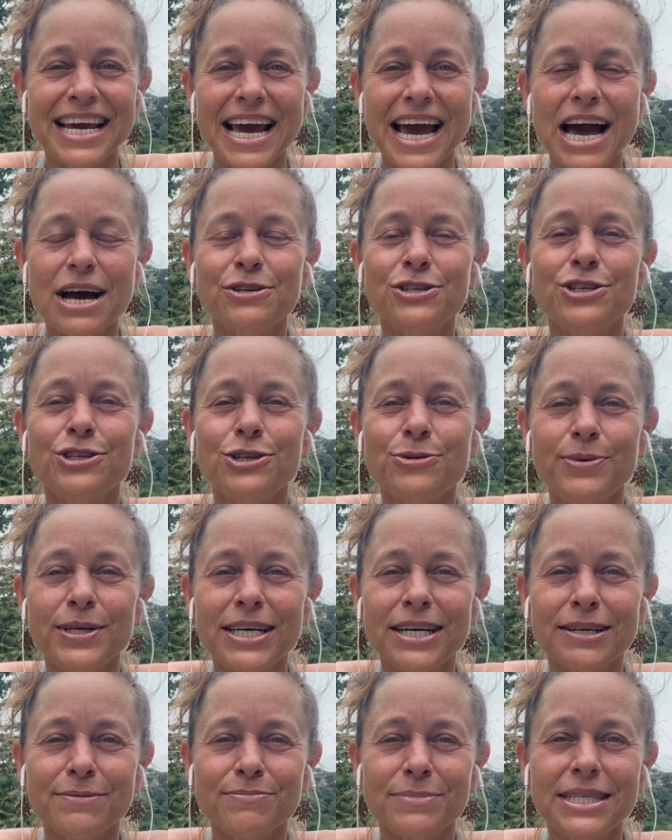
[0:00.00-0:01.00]
How did you
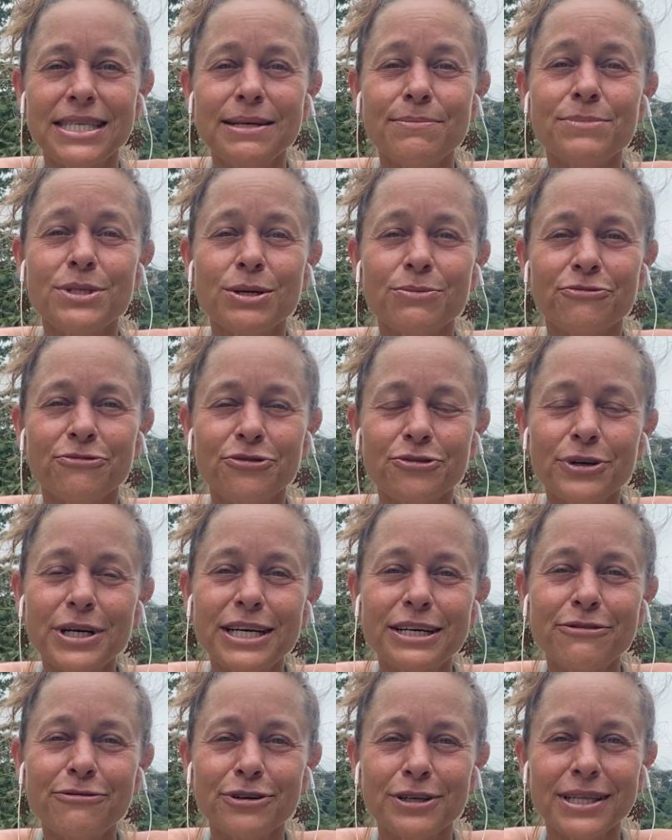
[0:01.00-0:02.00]
become
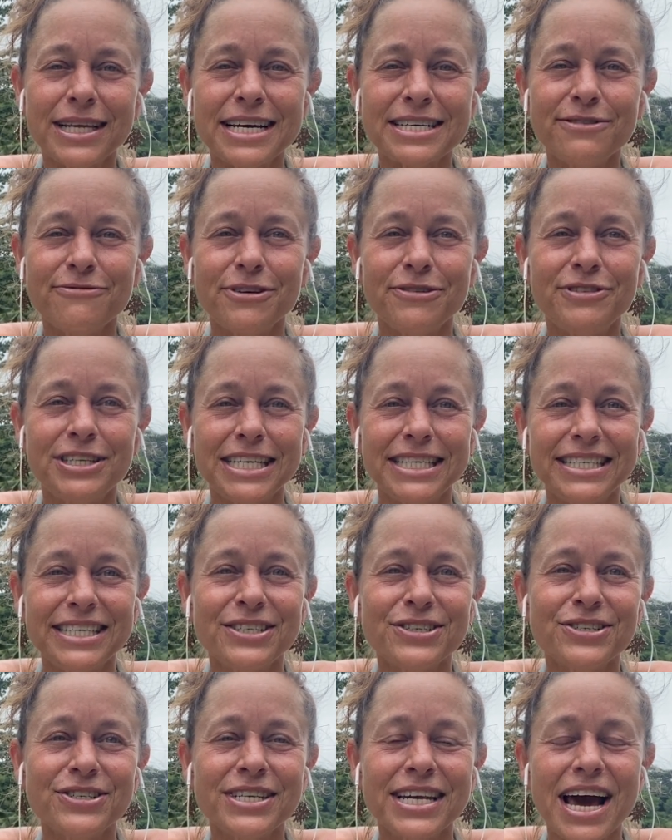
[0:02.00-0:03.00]
symptom-free for the last 15
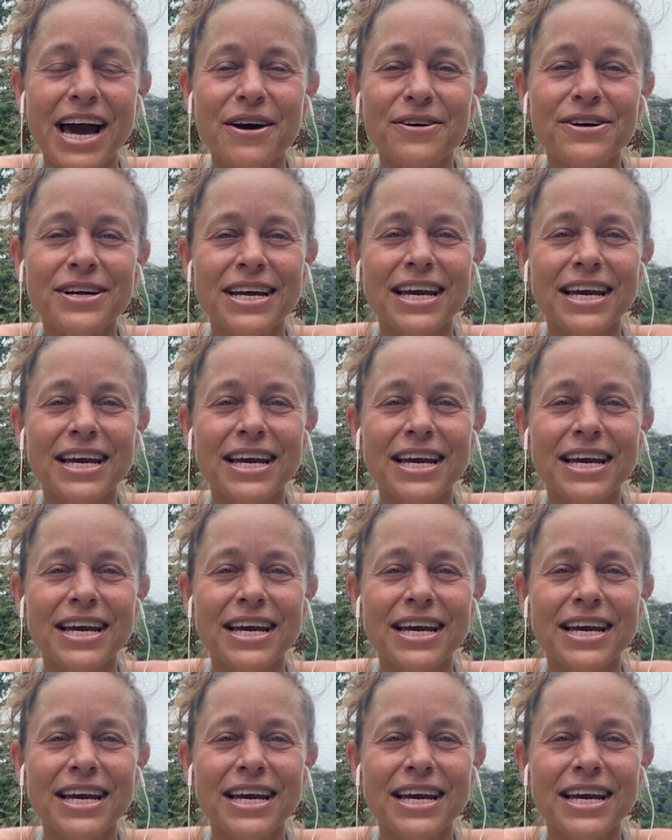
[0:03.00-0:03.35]
years now?